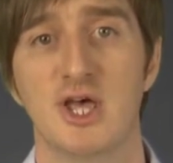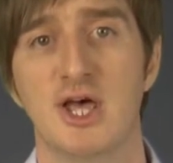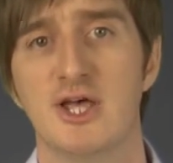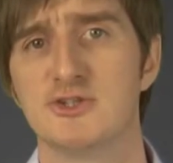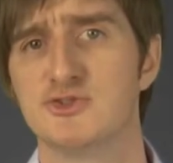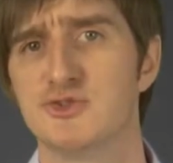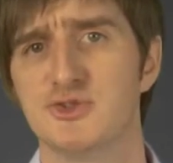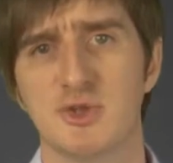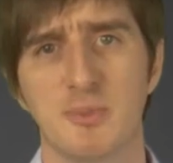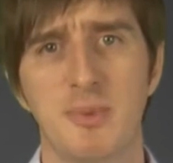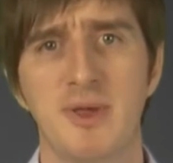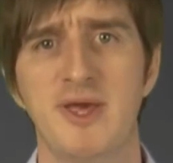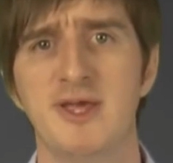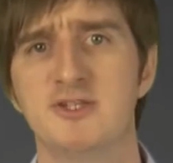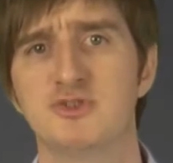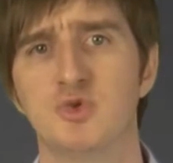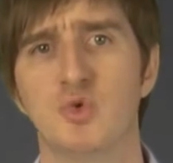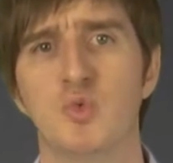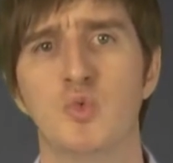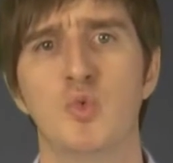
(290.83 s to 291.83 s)
so that the
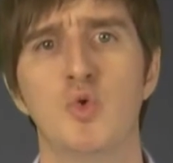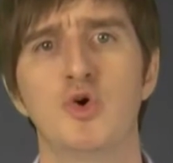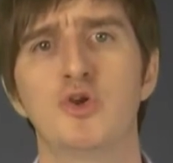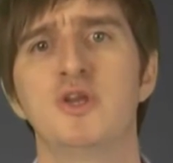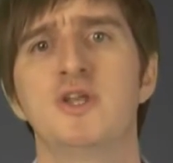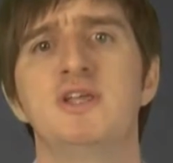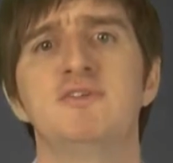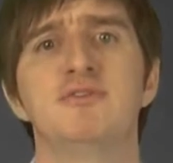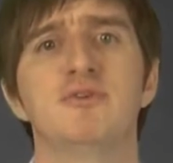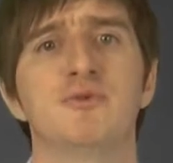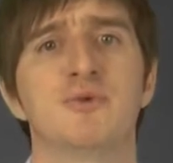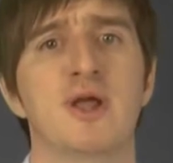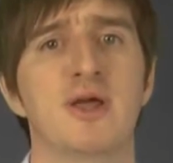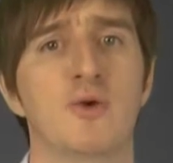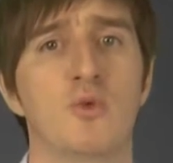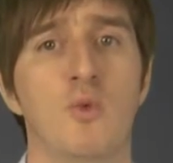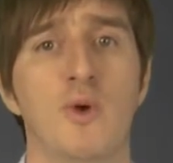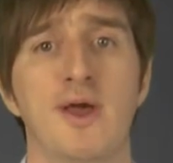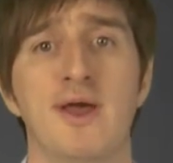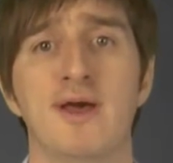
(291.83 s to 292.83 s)
page wouldn't even
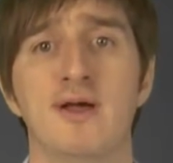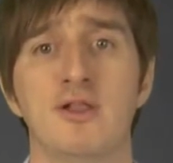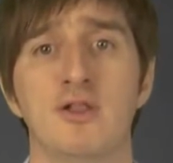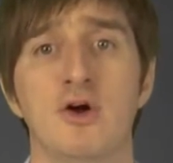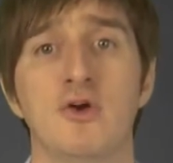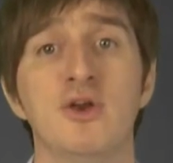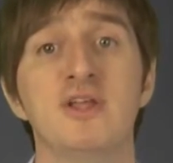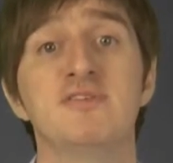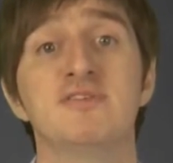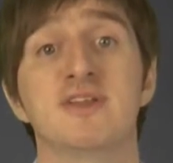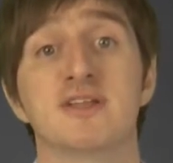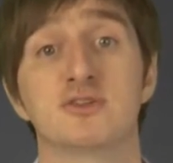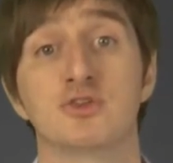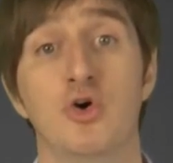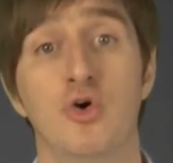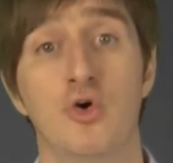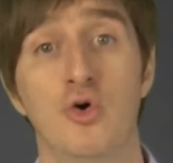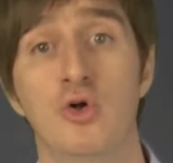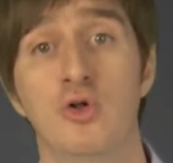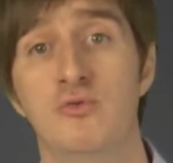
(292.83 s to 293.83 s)
rank well or even
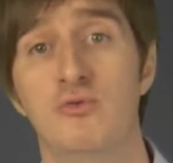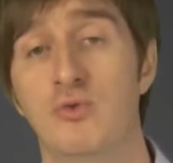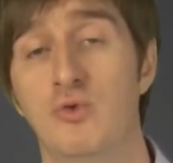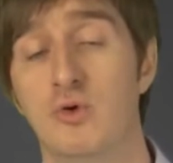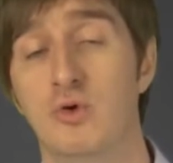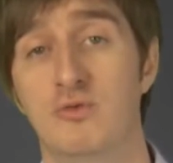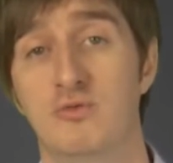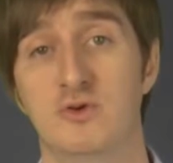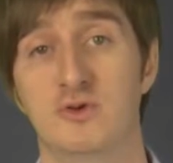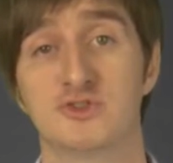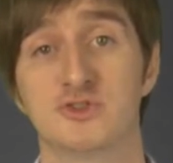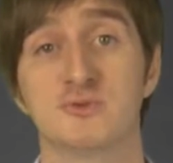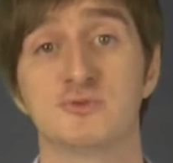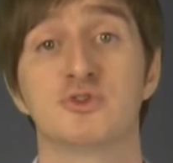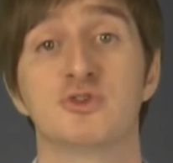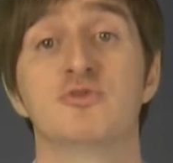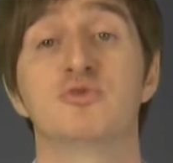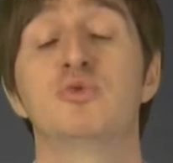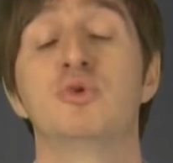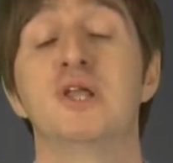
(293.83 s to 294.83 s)
at all for some
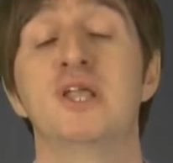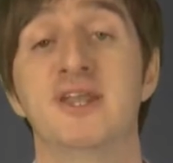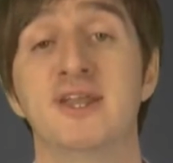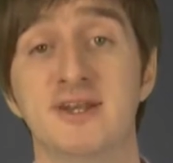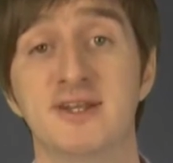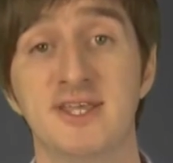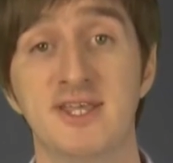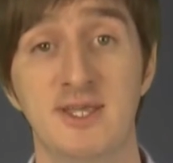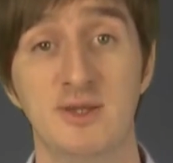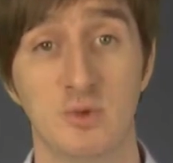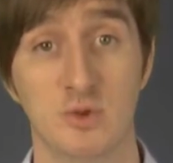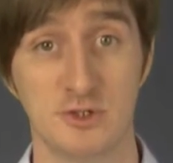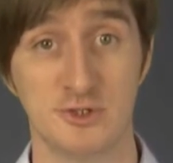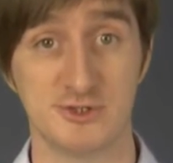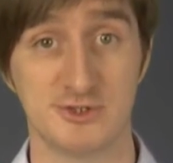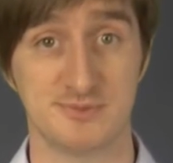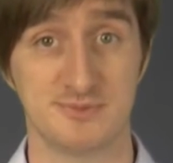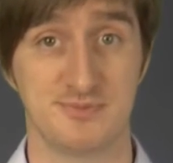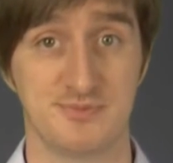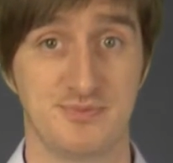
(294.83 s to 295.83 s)
sort of related
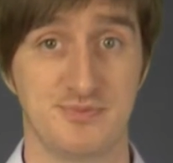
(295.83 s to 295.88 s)
keywords.